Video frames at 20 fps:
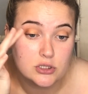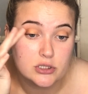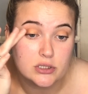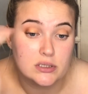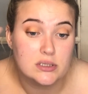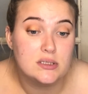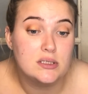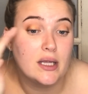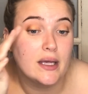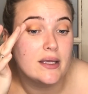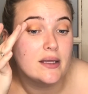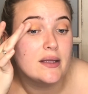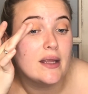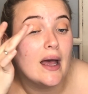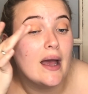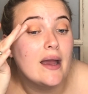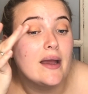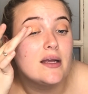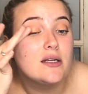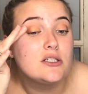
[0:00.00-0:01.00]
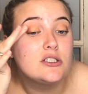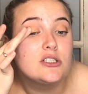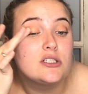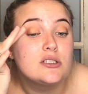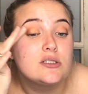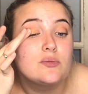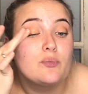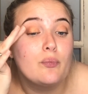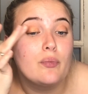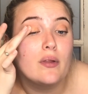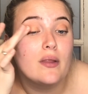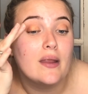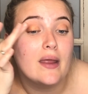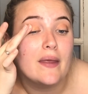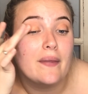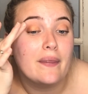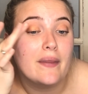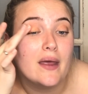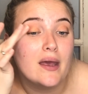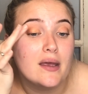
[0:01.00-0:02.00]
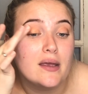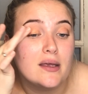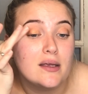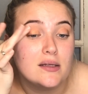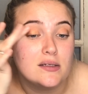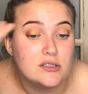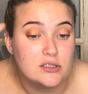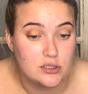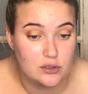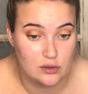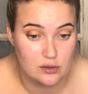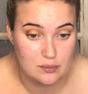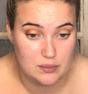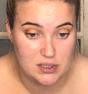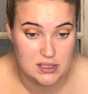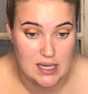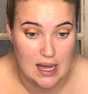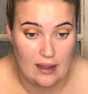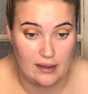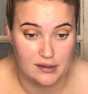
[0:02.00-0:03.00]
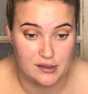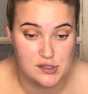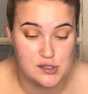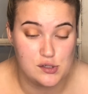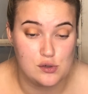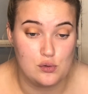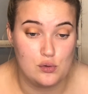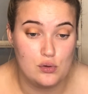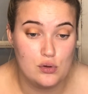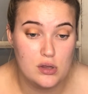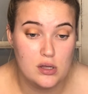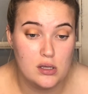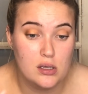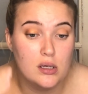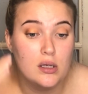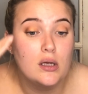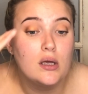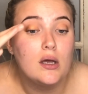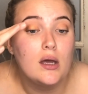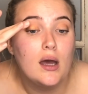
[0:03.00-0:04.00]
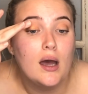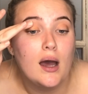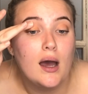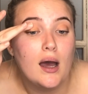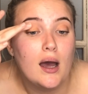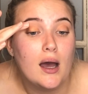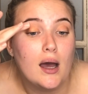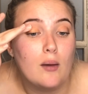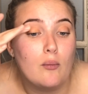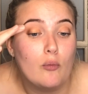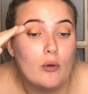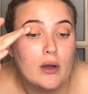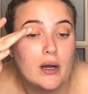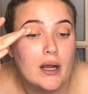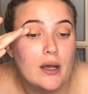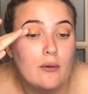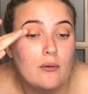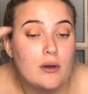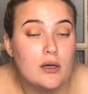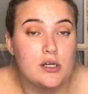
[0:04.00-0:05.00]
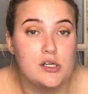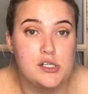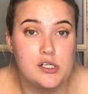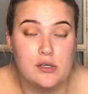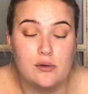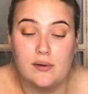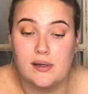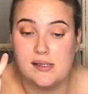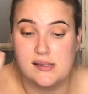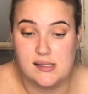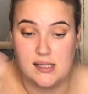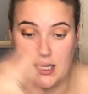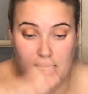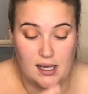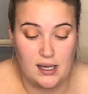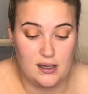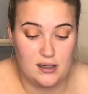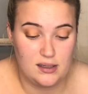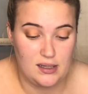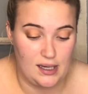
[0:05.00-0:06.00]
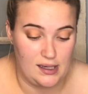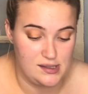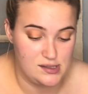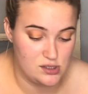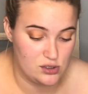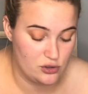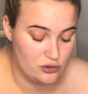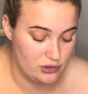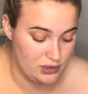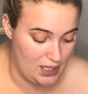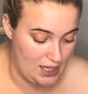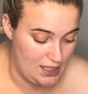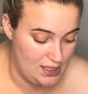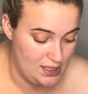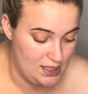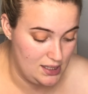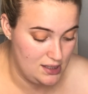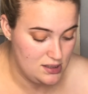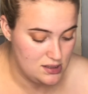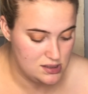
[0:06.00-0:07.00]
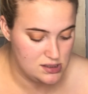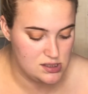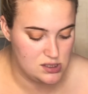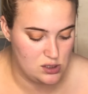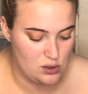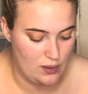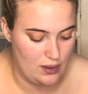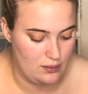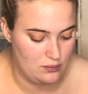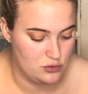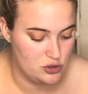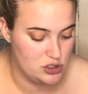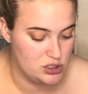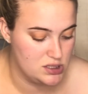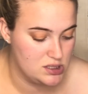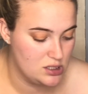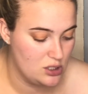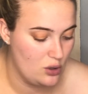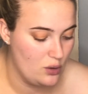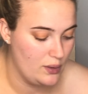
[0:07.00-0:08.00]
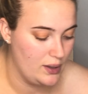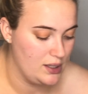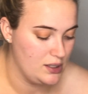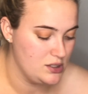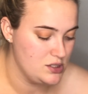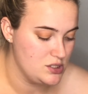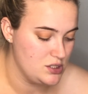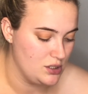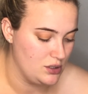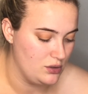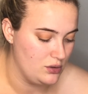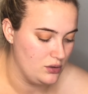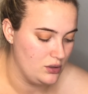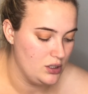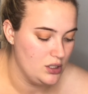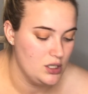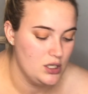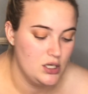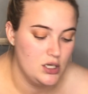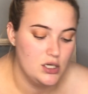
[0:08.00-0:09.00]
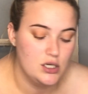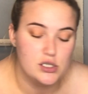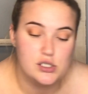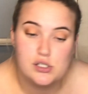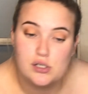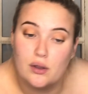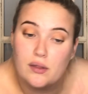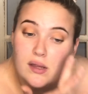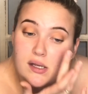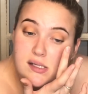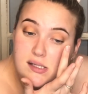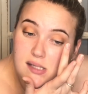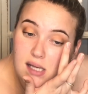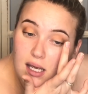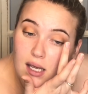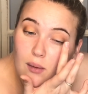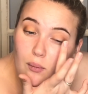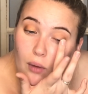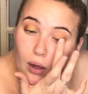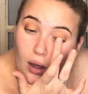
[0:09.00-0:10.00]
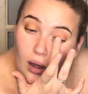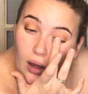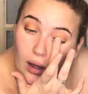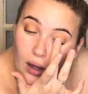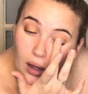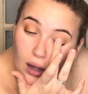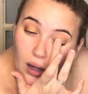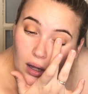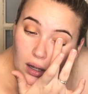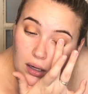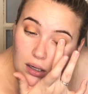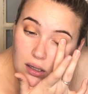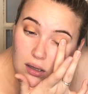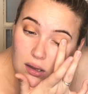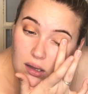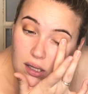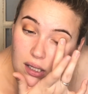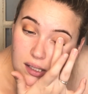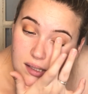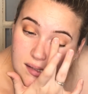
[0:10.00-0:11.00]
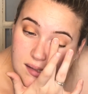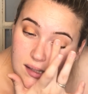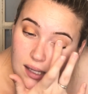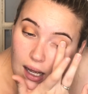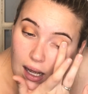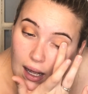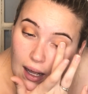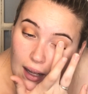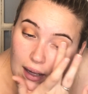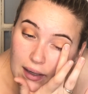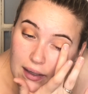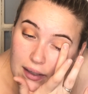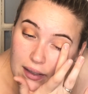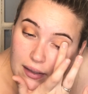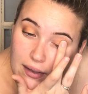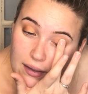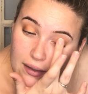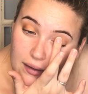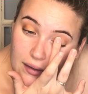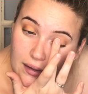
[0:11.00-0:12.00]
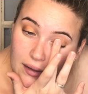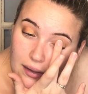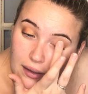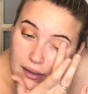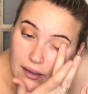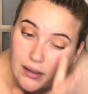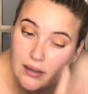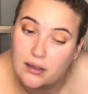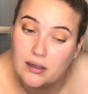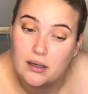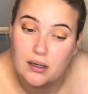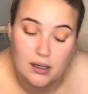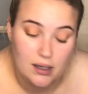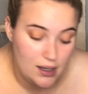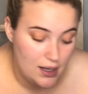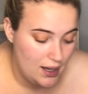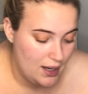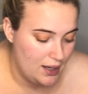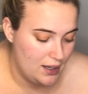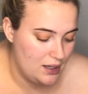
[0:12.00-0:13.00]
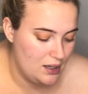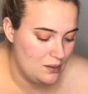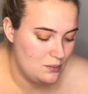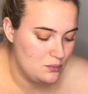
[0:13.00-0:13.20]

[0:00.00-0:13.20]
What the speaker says: just like that, and just blend that into the metallic Soothe. What I want to do is get a nice gradient, so I'm just going to do the same on this eye here. And